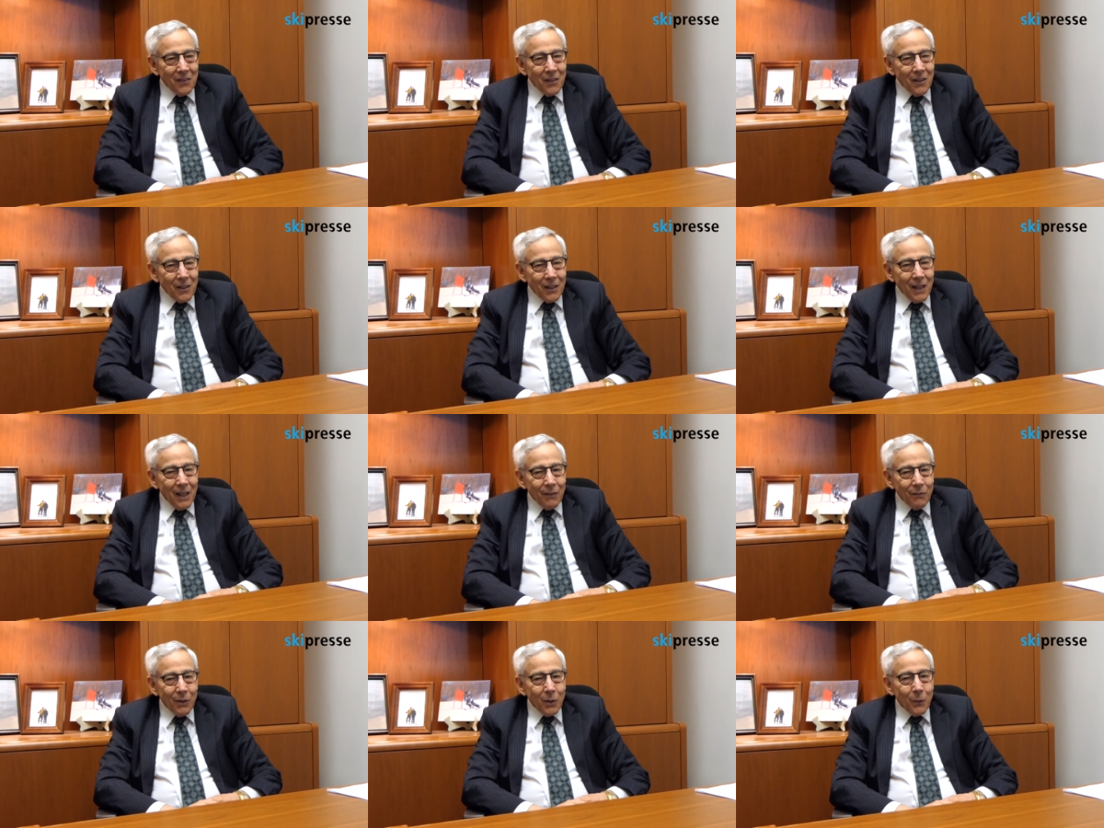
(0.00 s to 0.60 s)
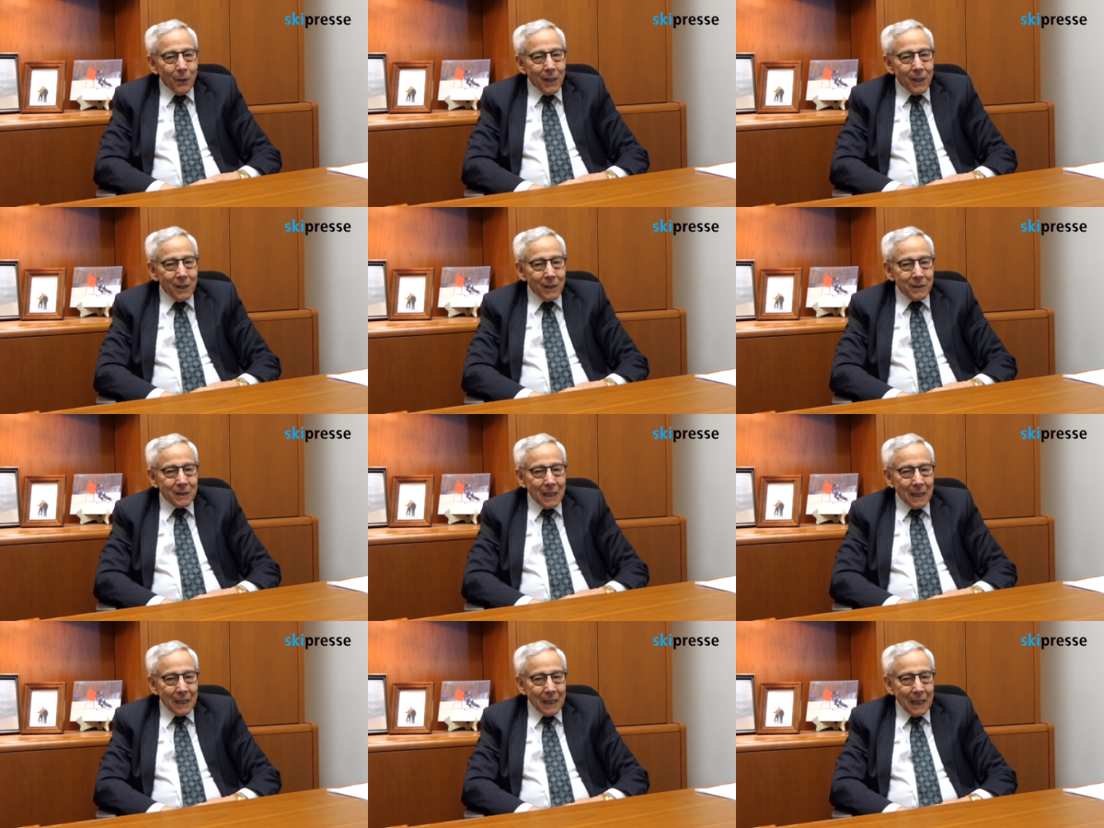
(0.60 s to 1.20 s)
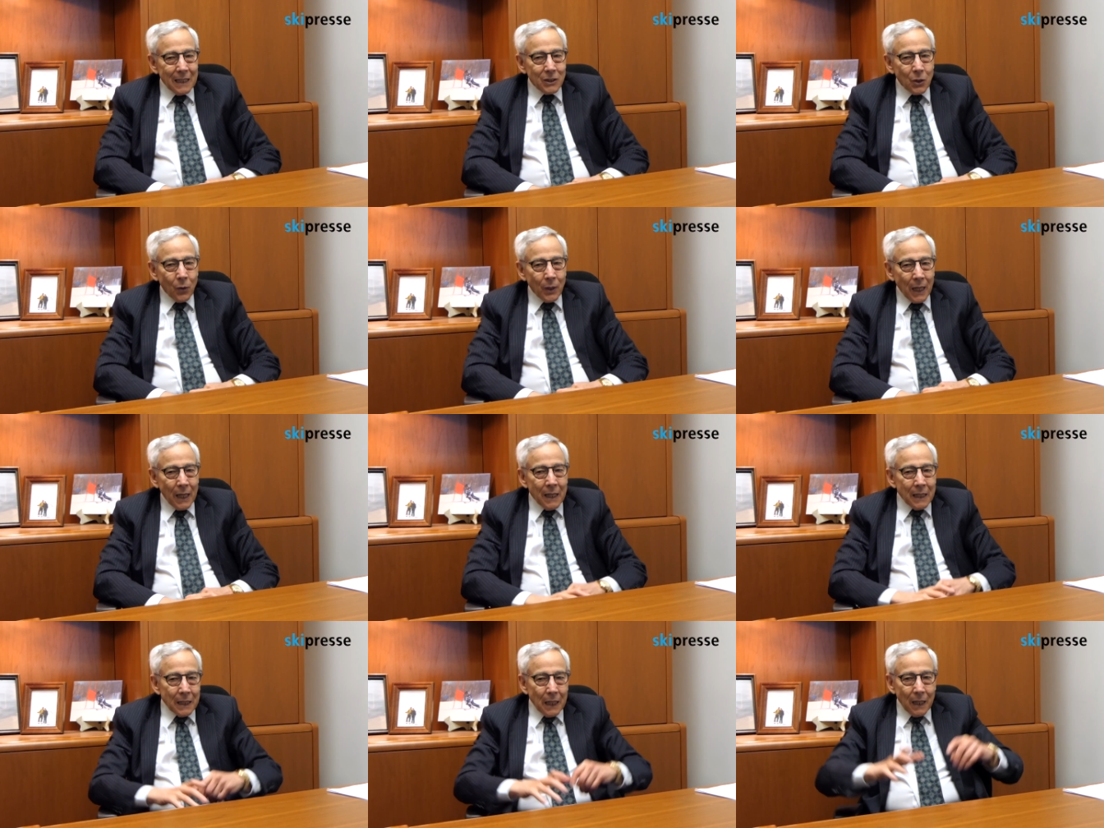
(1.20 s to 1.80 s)
Every week you'd say to the guys,
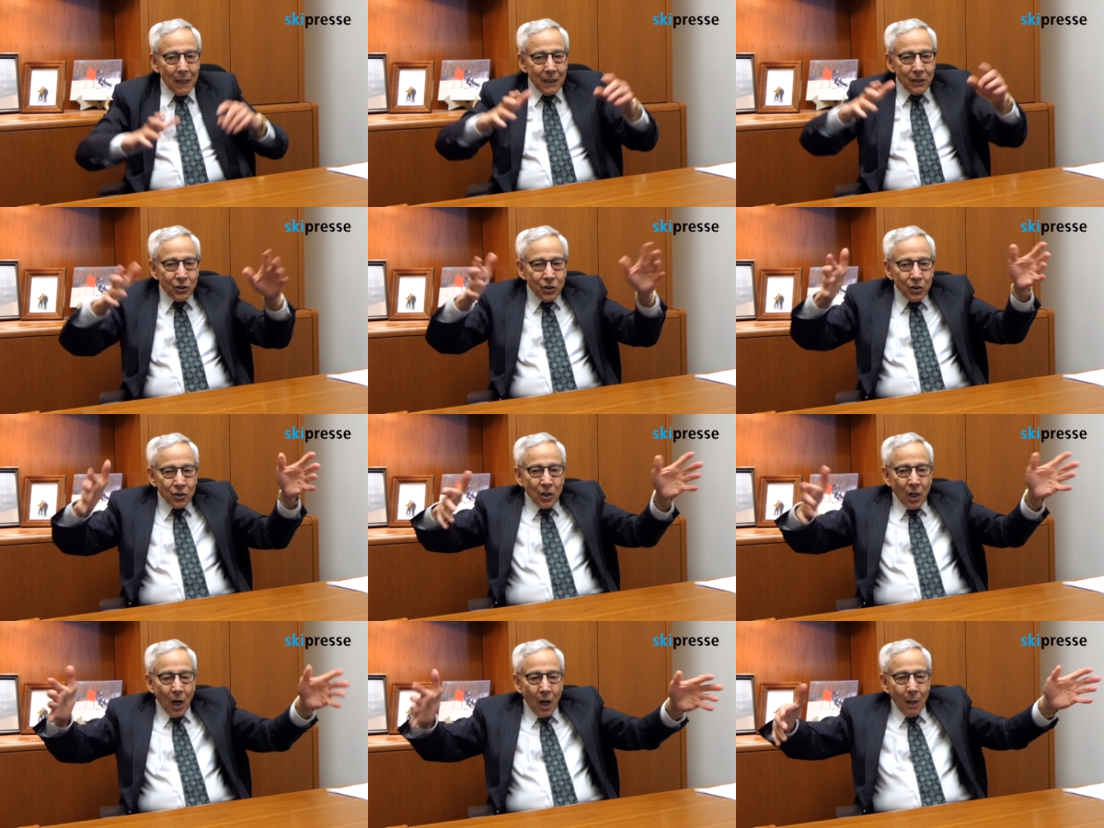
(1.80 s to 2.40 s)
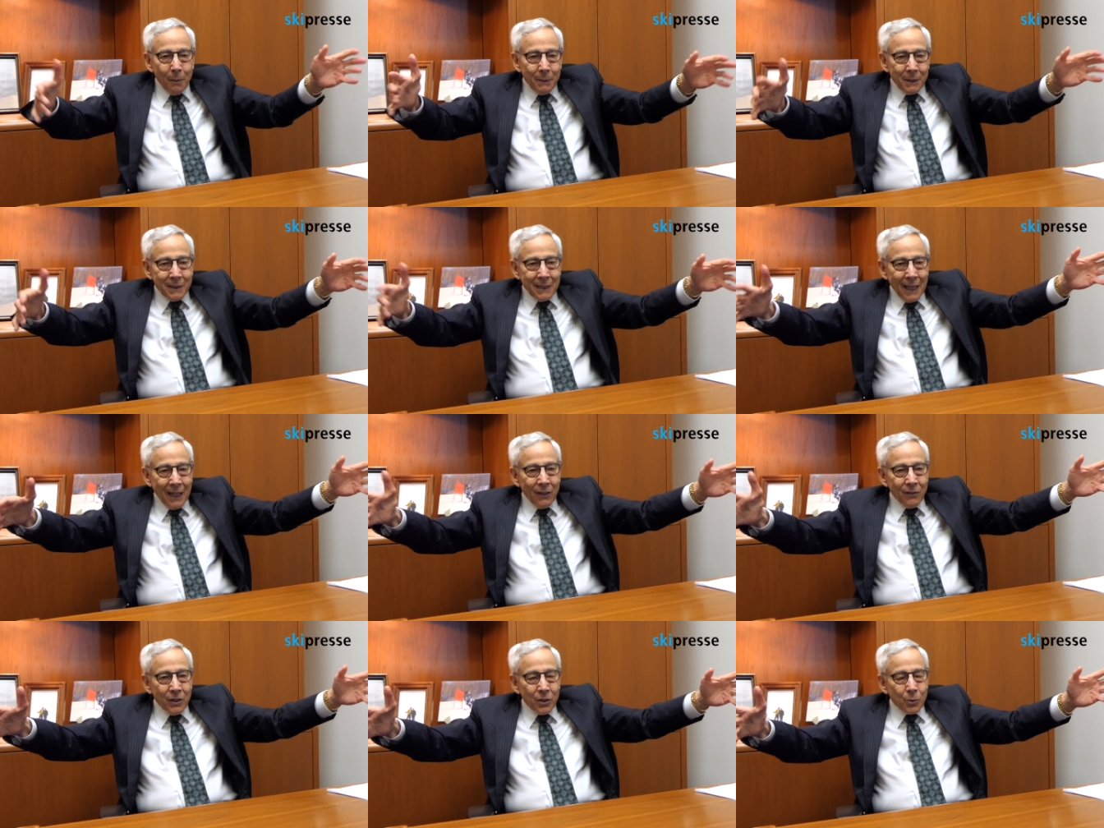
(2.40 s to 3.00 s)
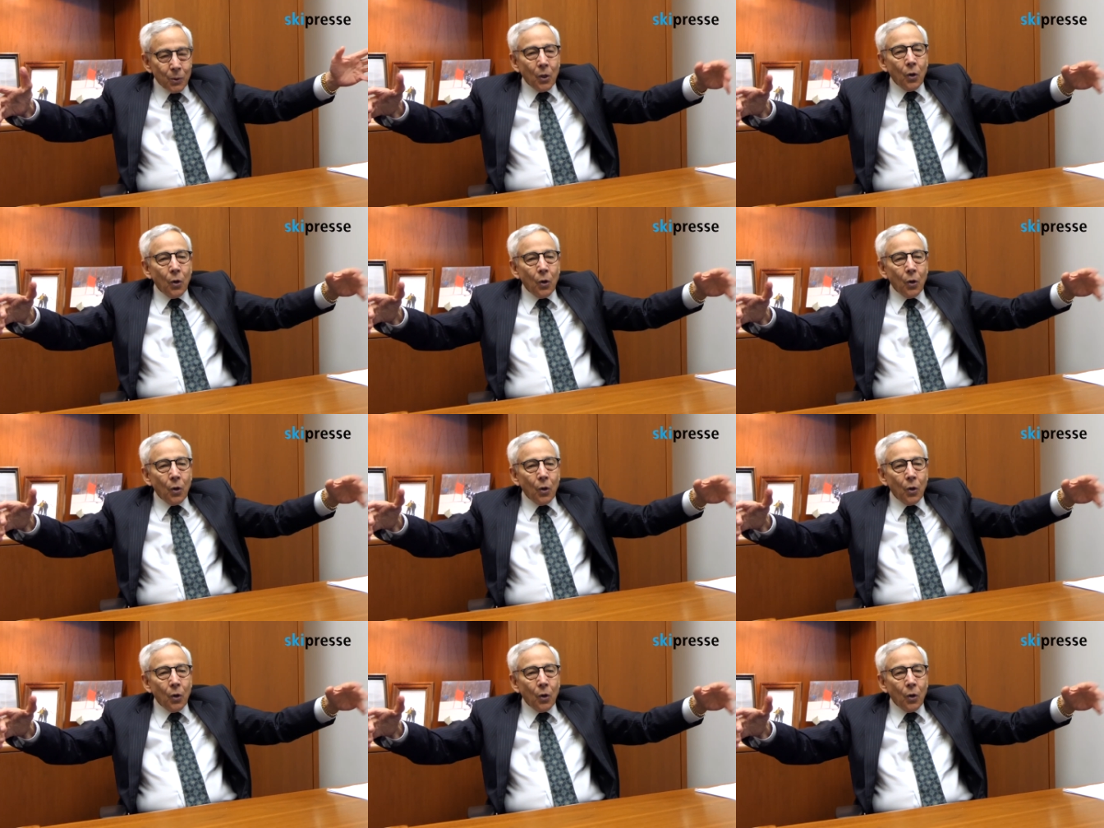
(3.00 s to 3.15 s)
okay, now let's just calm it down this week.